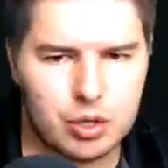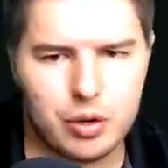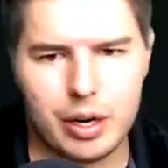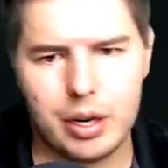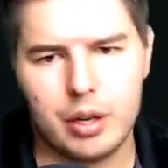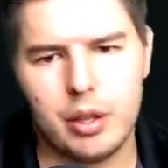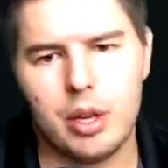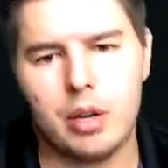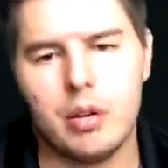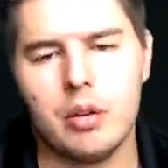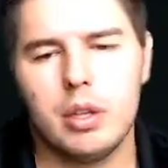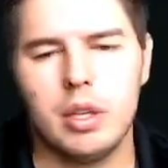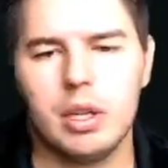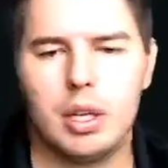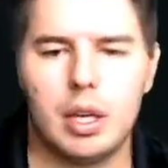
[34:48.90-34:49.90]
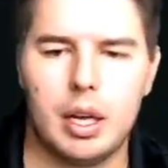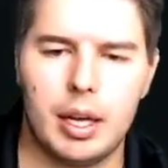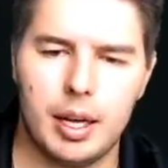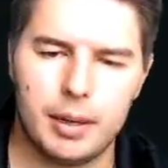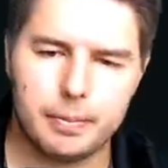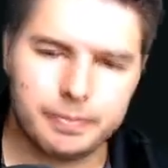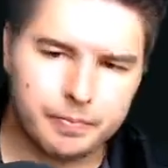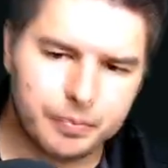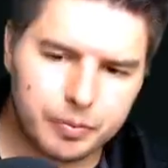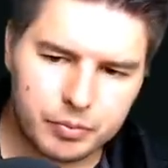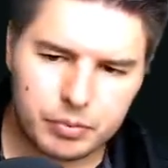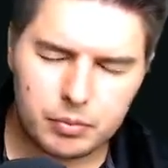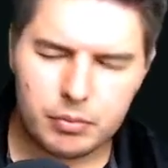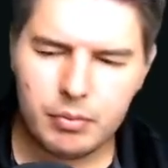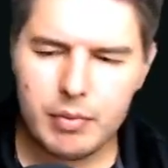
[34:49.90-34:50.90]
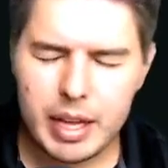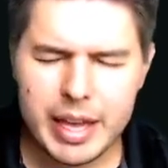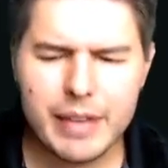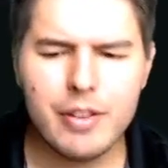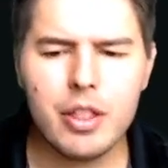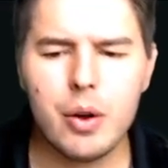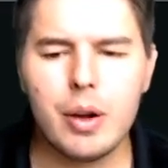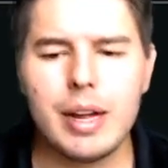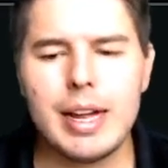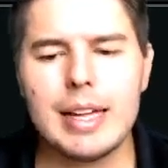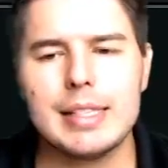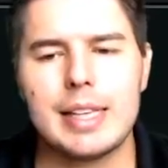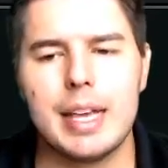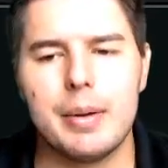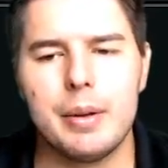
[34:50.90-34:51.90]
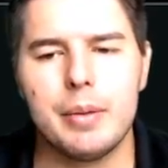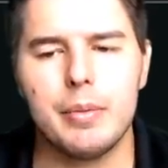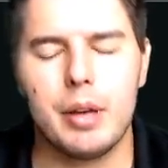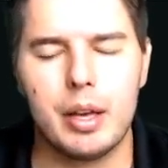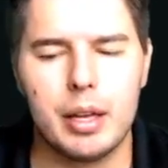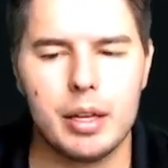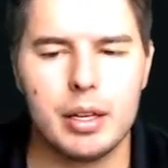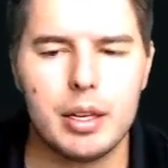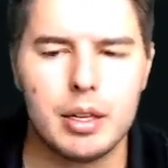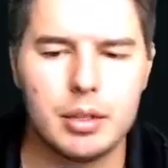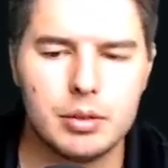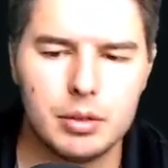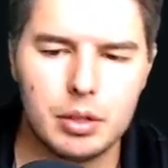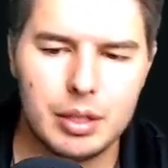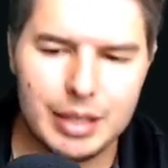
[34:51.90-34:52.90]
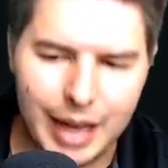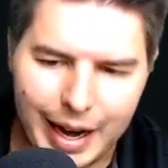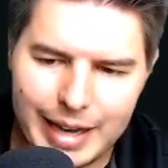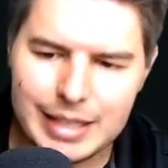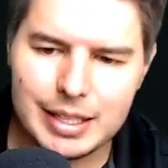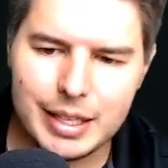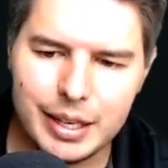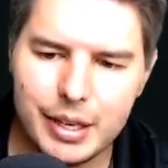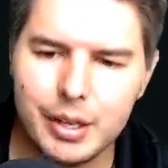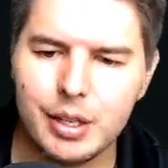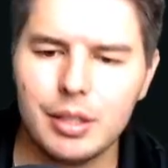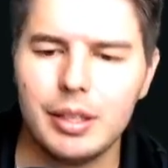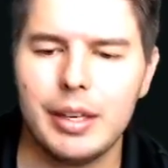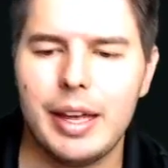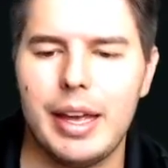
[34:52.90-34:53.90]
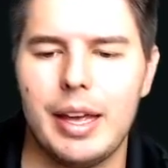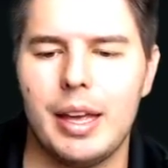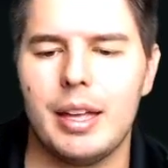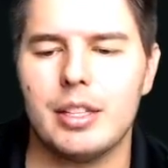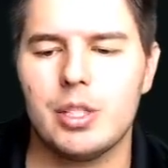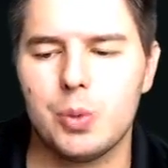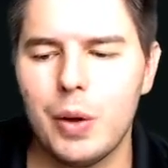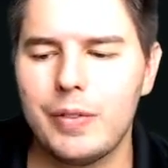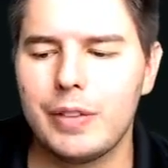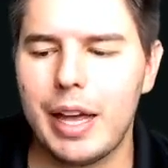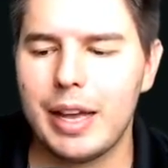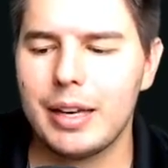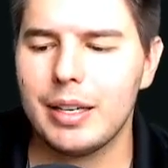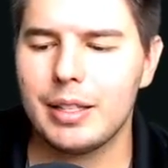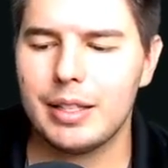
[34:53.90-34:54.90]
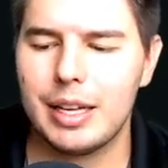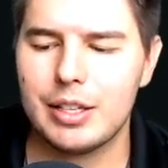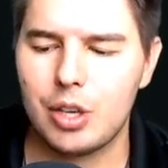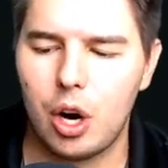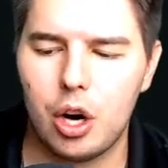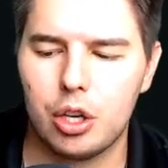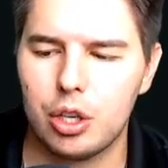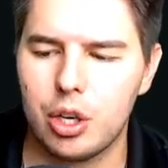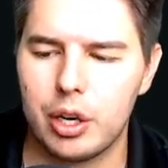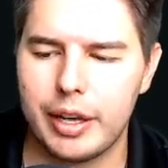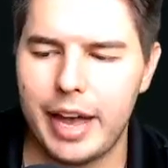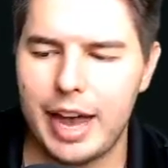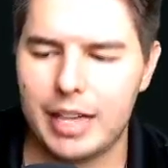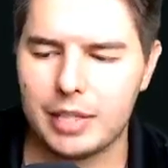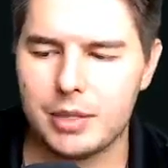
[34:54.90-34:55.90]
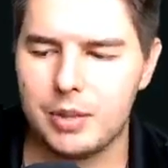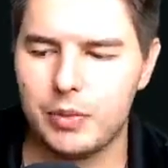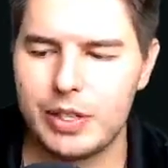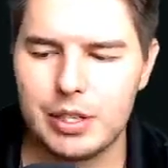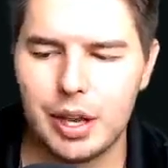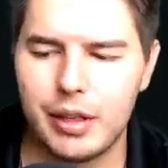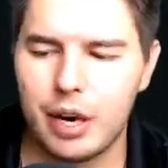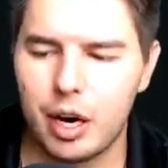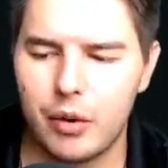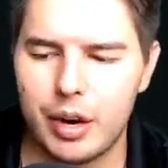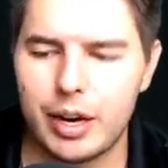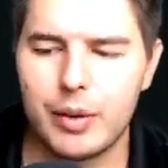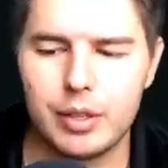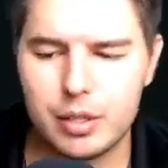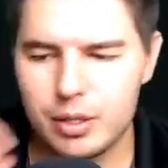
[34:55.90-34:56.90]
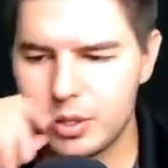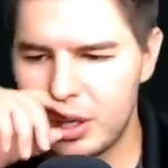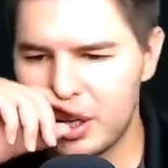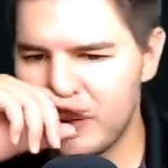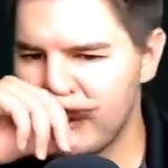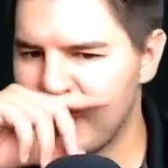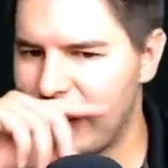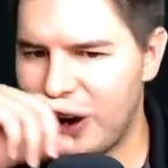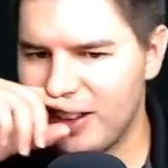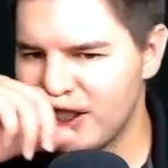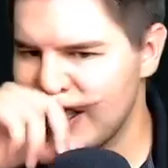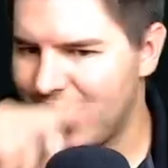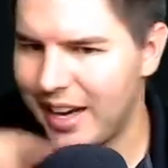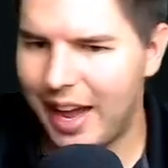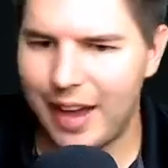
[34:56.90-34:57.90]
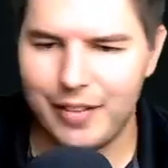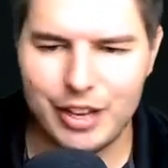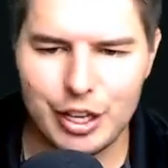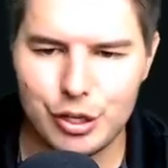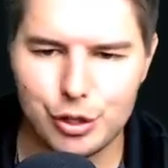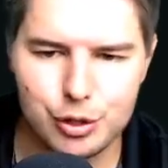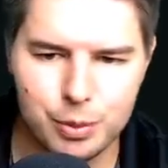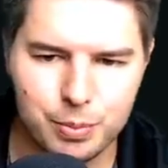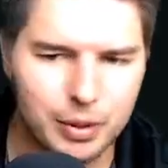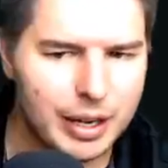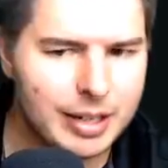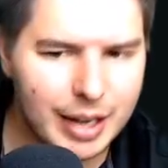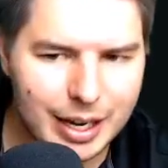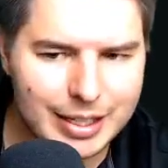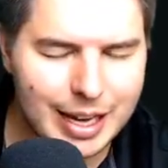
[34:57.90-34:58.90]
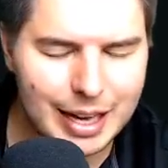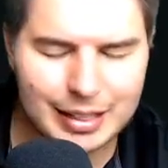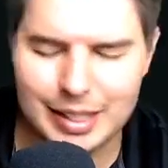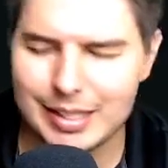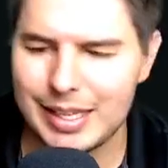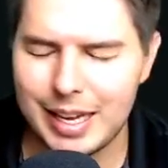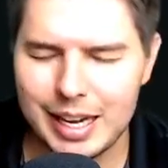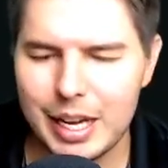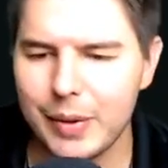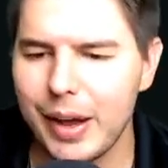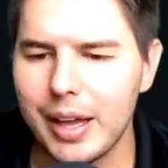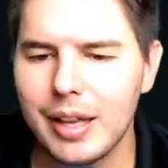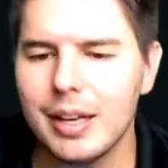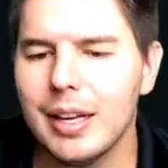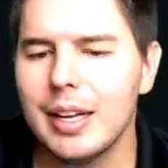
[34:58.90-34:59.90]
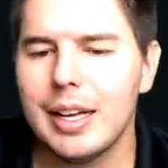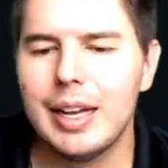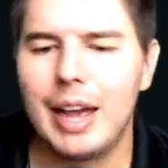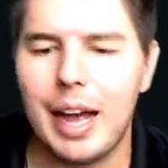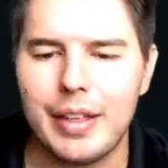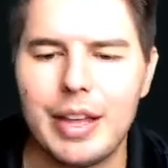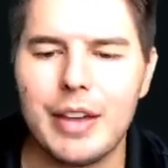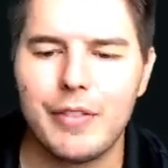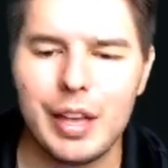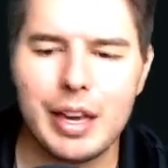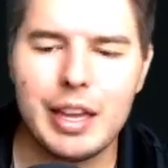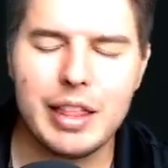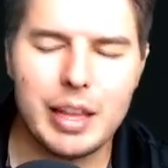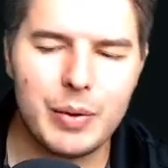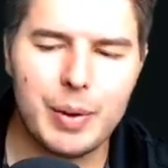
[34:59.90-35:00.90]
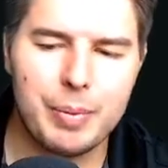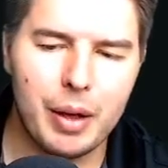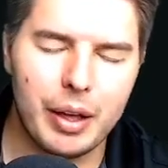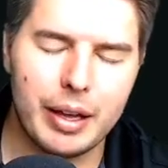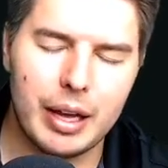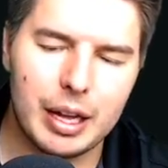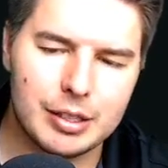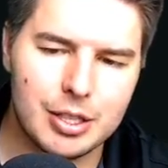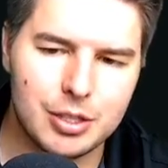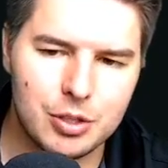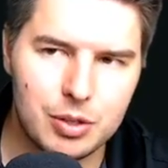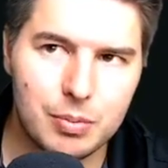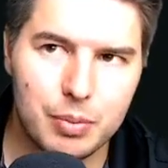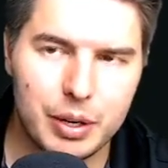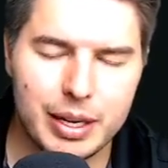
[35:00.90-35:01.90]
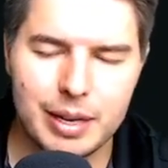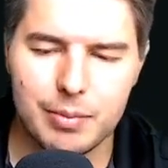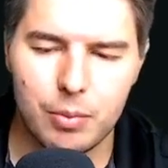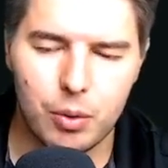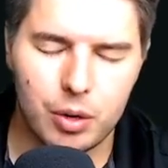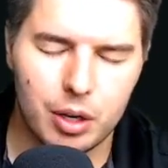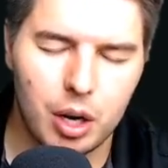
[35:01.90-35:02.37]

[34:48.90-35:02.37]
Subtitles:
Rider, though. even though it's a knight here, Swift End is harder to cast. We saw that already with Tournament Grounds and having issues with play dire tactics anyway. I think if anything, we probably ought to bring in more